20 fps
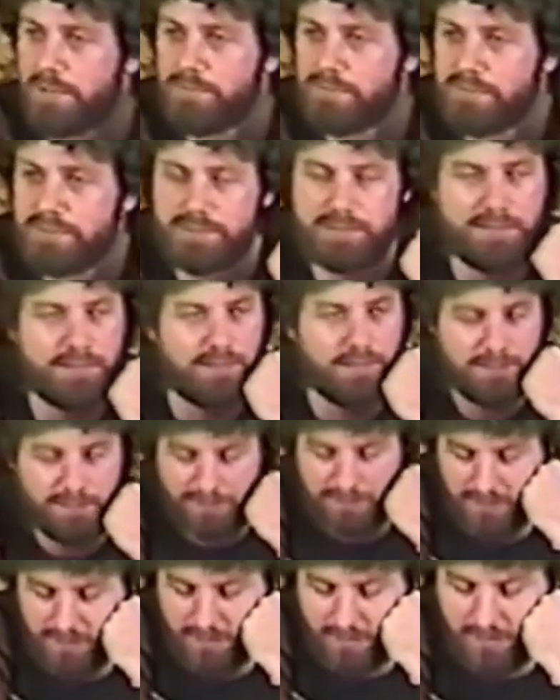comes
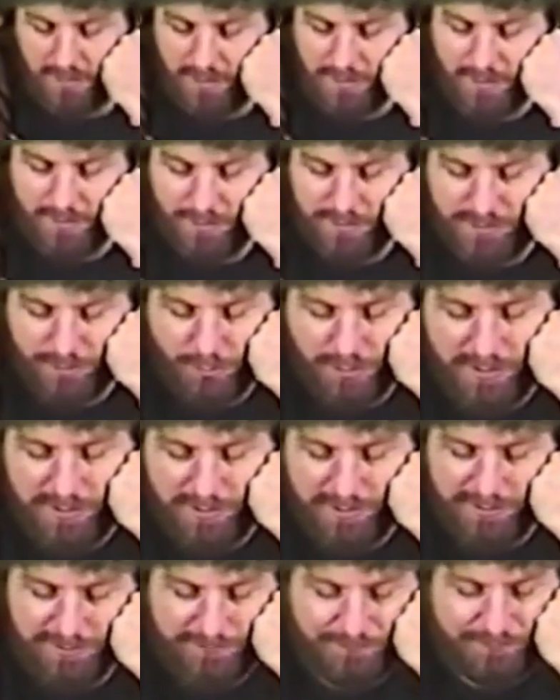here is
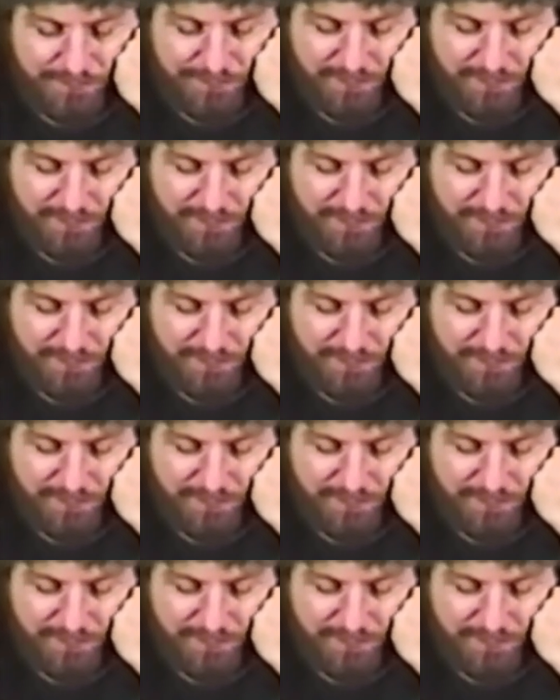weird.